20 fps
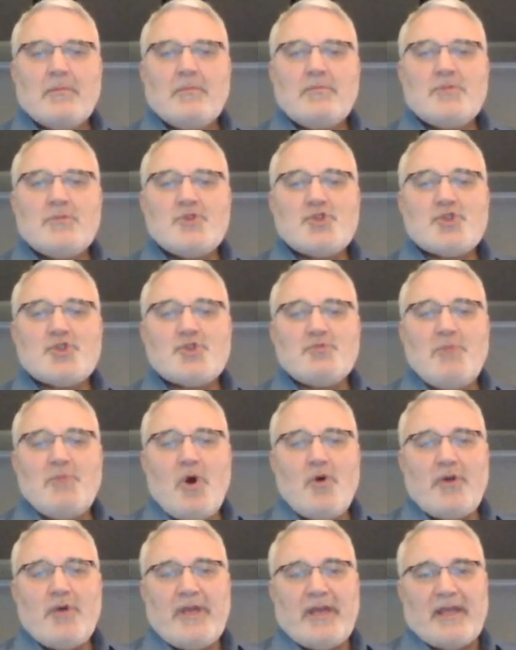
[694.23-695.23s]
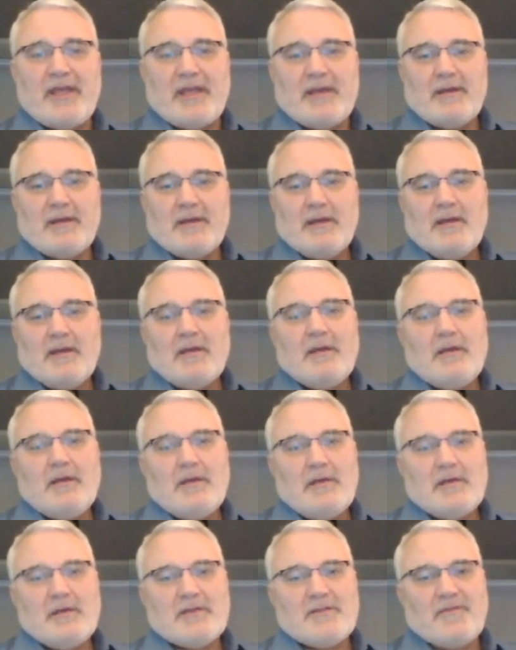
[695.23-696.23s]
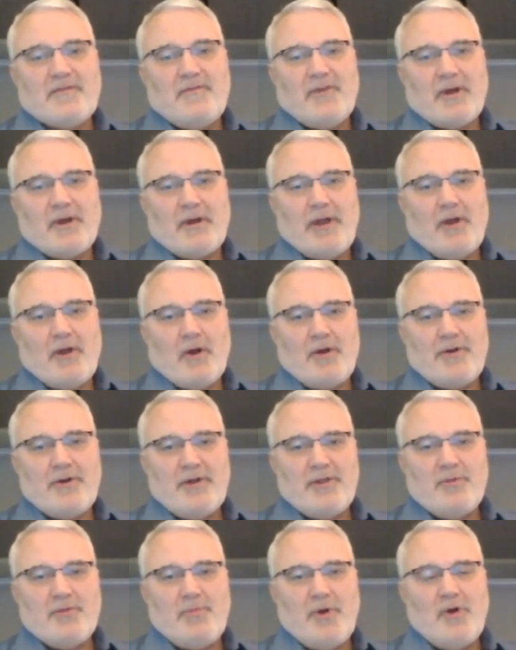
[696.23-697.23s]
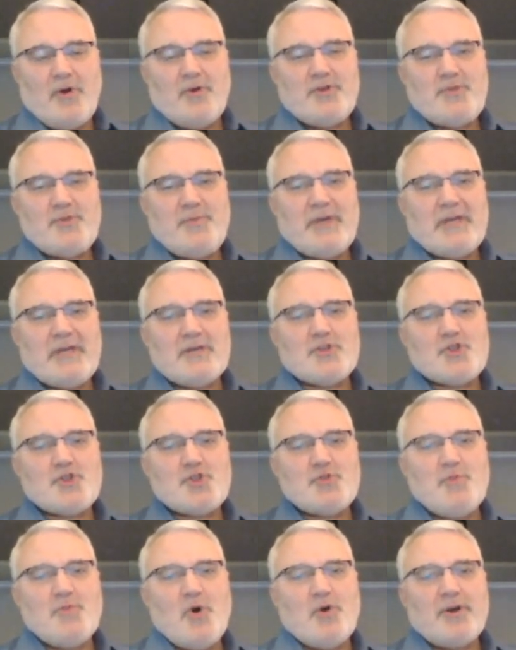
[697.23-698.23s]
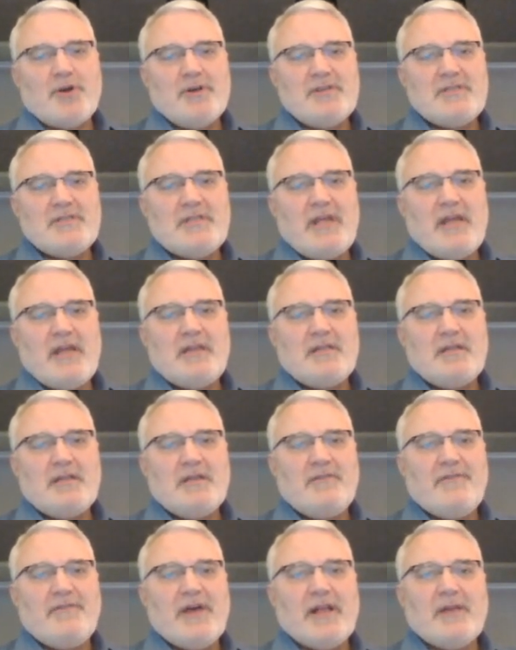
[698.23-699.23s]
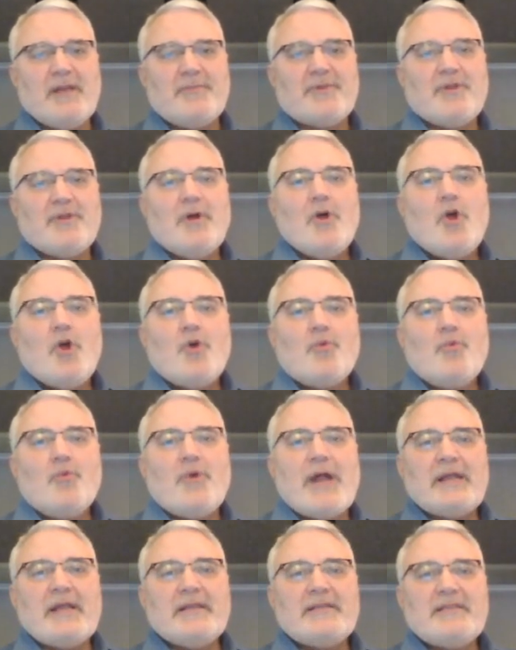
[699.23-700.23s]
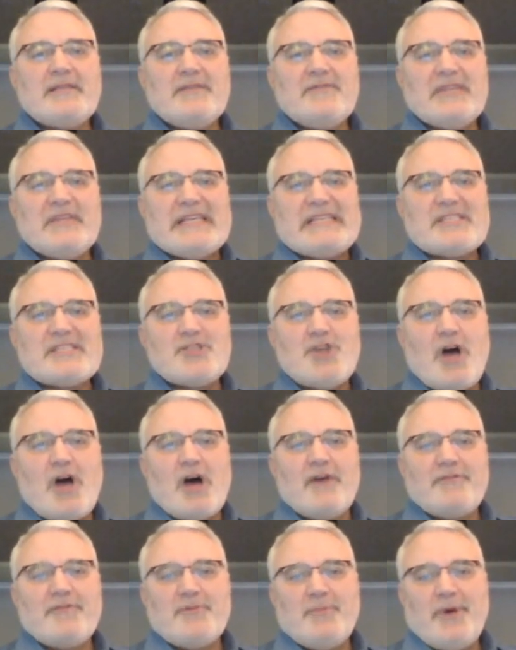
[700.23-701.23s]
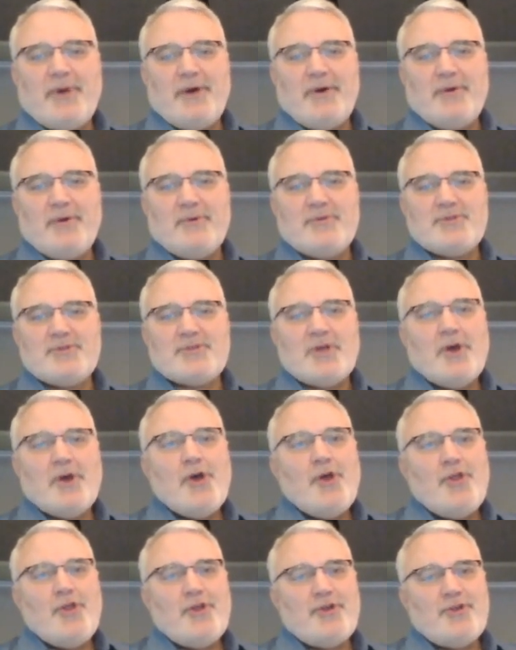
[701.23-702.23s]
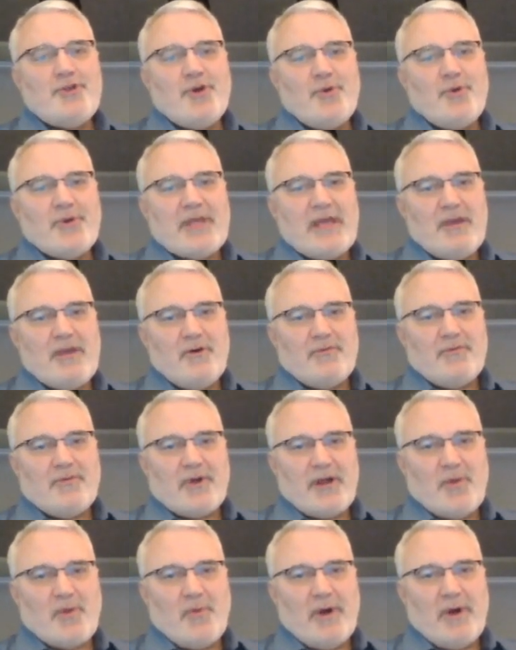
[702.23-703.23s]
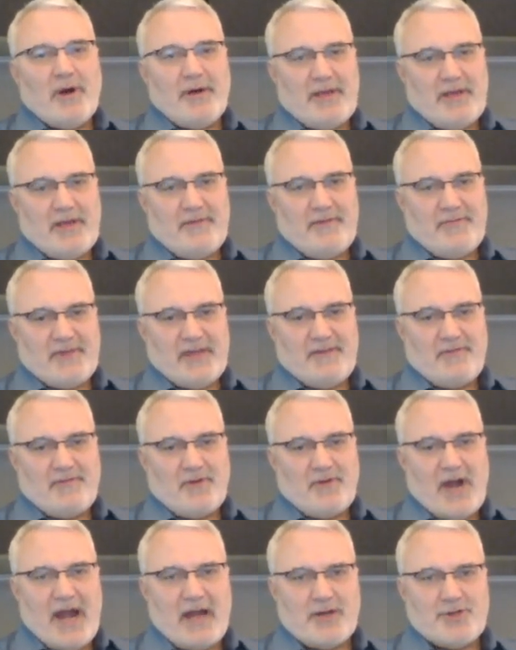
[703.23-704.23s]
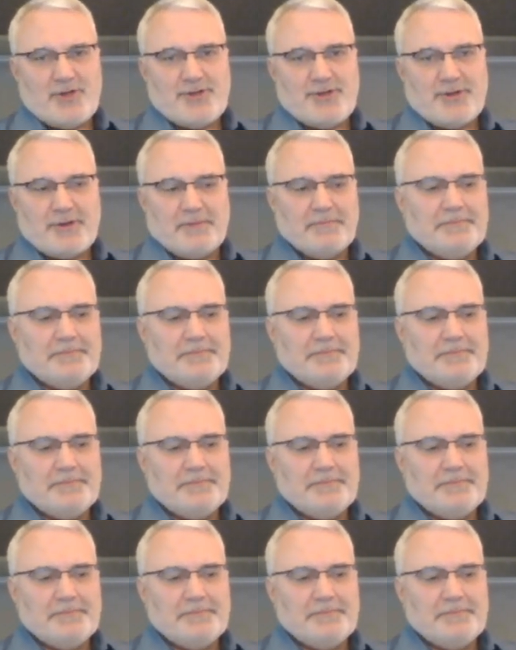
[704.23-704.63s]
Smoking is very hard on the bones because smokers tend to develop relatively soft bones that don't heal very well if they fracture.